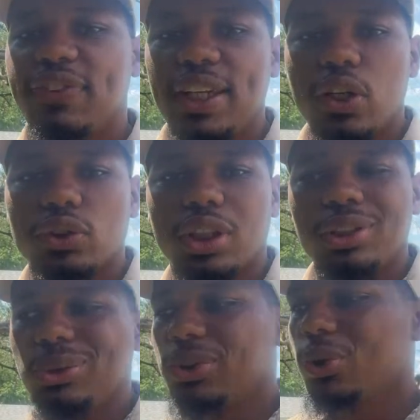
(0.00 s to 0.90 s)
videos on
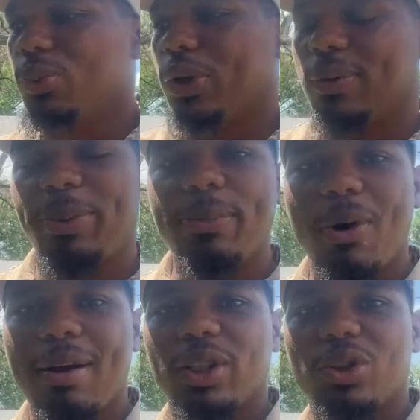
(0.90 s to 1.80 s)
YouTube when people
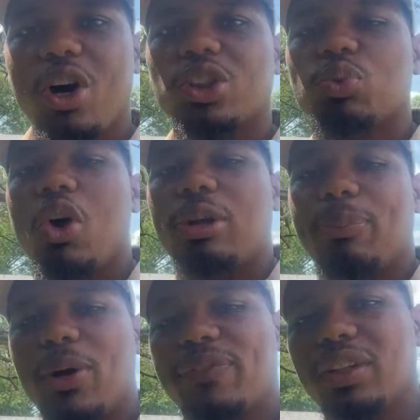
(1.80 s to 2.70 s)
have their dogs walking
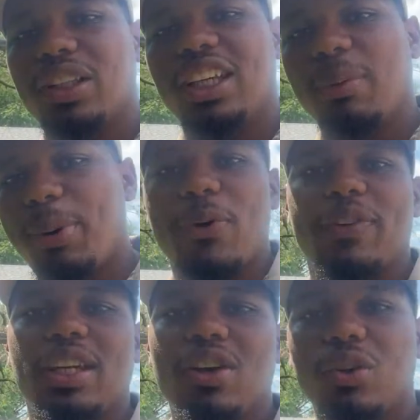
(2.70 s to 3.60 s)
perfectly in a
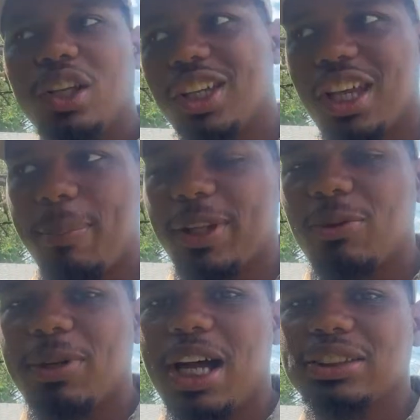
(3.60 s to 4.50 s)
perfect hill, looking up at
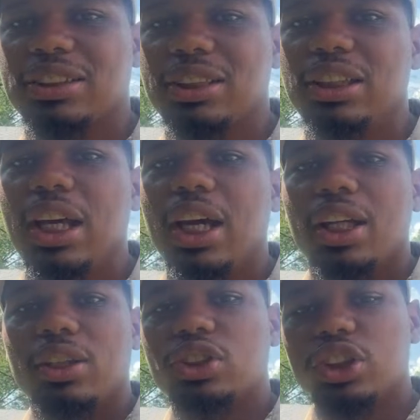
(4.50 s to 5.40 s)
them constantly.
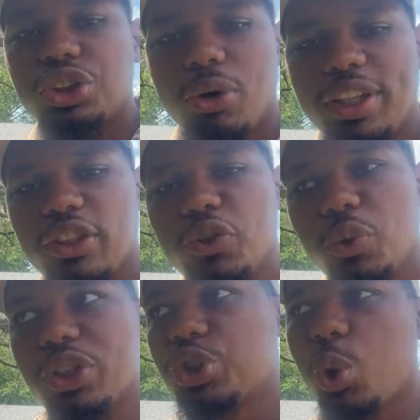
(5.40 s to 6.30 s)
They're just showing
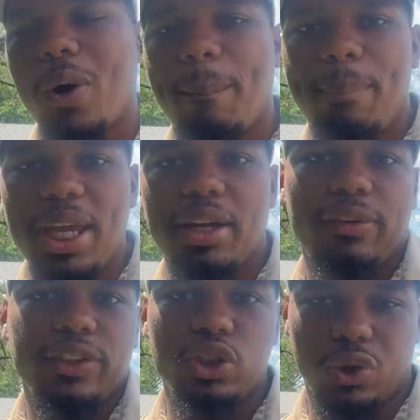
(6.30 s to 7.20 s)
you a short bit
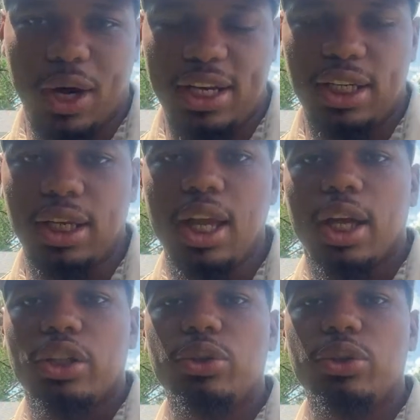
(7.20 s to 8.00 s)
of the training. You